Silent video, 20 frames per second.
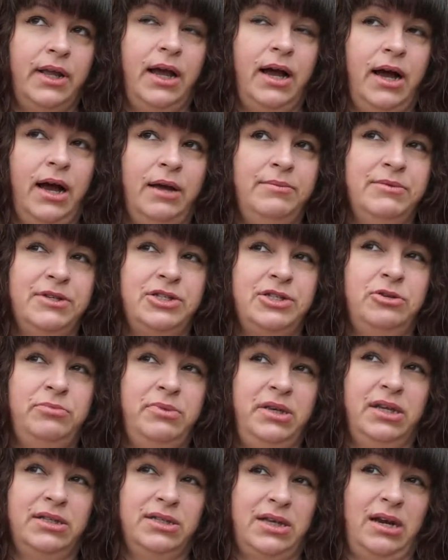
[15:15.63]
I'm
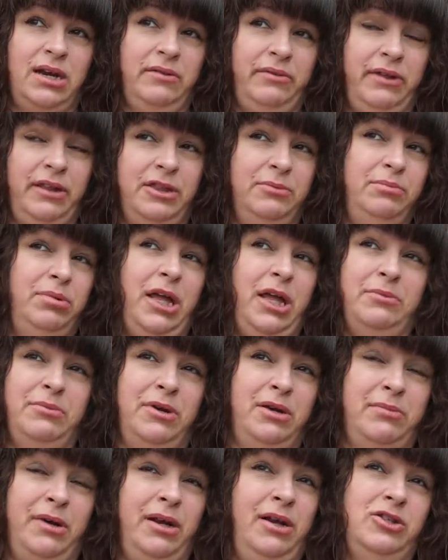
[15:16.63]
assuming it's kind of like the blend, but
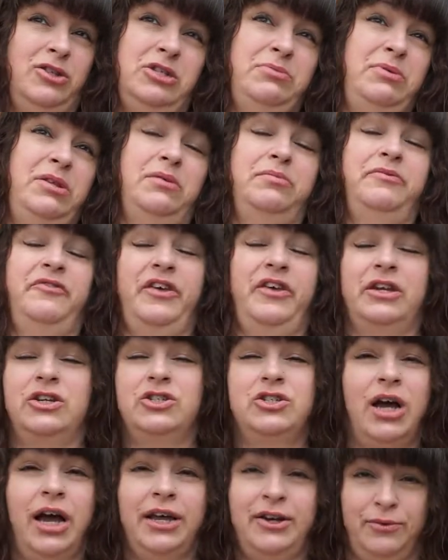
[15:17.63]
it might also be the
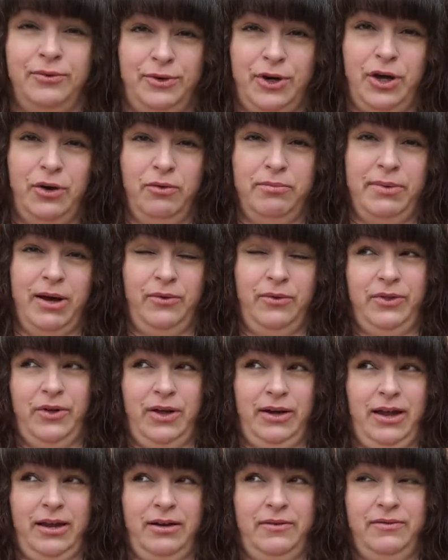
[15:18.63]
finish. I don't know about
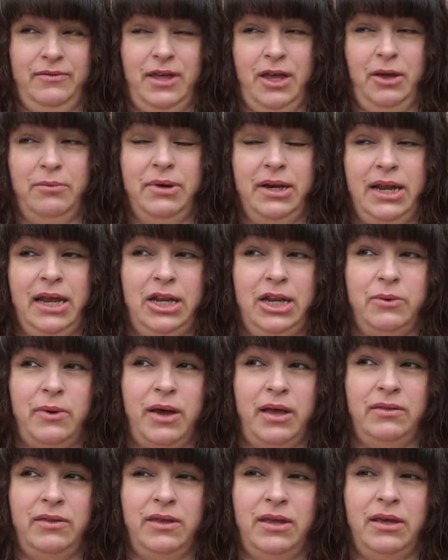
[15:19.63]
that kind of thing. But
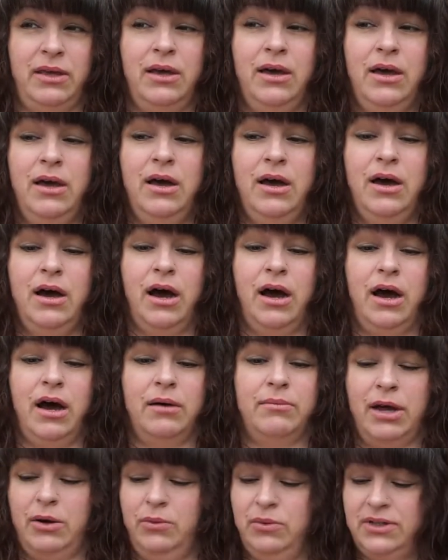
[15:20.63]
anyway,
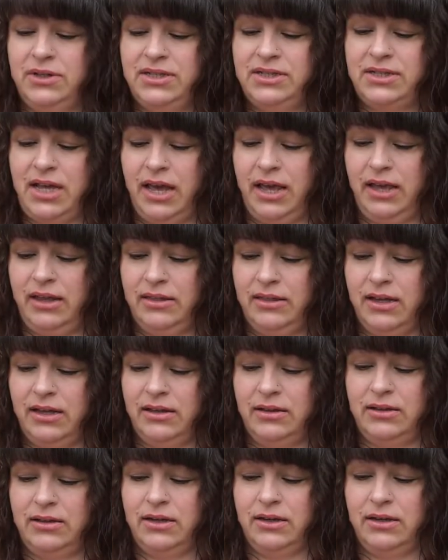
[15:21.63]
I will say
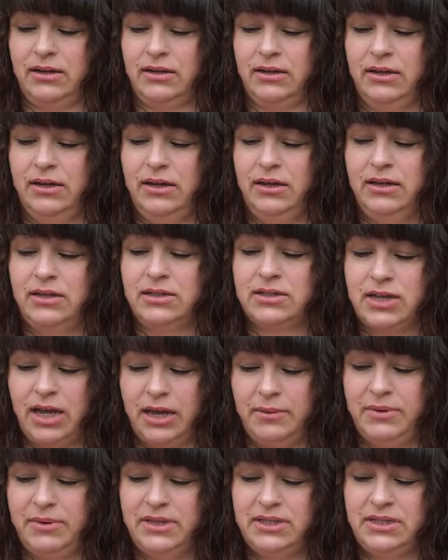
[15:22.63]
that the
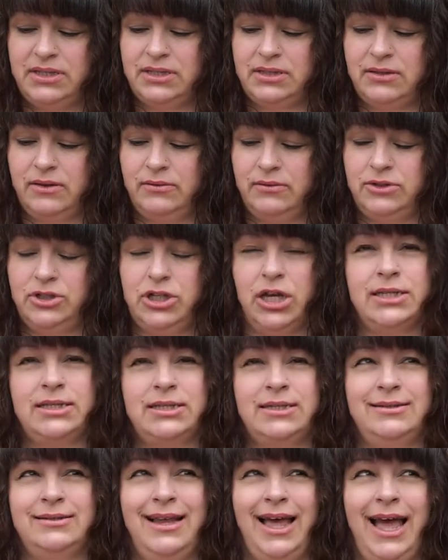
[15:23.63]
Scheepjes
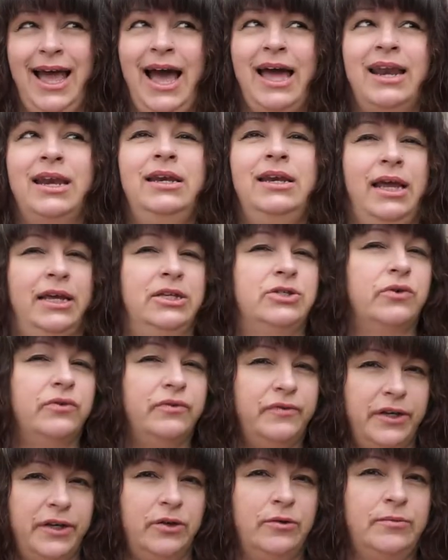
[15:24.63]
just had a nicer
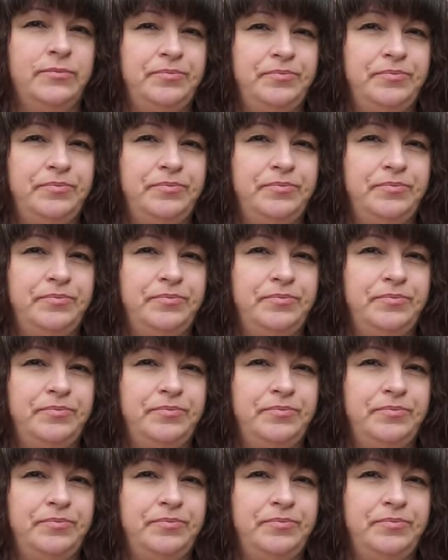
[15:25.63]
feel.